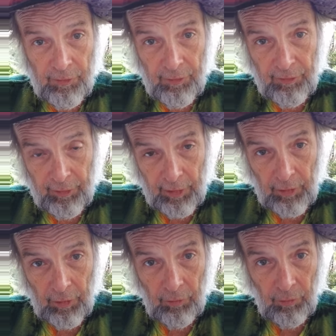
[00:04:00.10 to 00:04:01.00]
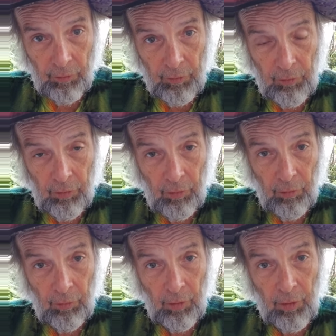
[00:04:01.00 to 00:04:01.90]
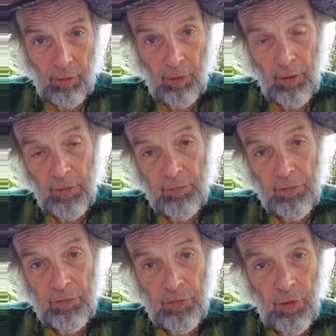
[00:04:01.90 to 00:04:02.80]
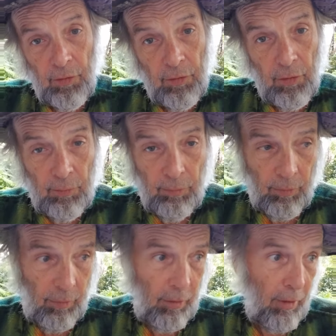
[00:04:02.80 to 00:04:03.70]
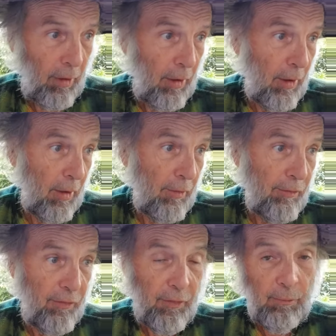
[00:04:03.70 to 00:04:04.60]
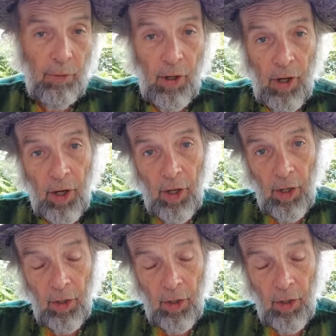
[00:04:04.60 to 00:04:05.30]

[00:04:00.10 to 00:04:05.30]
the slinky cord to uh, oh, Hashishan ibn Siba,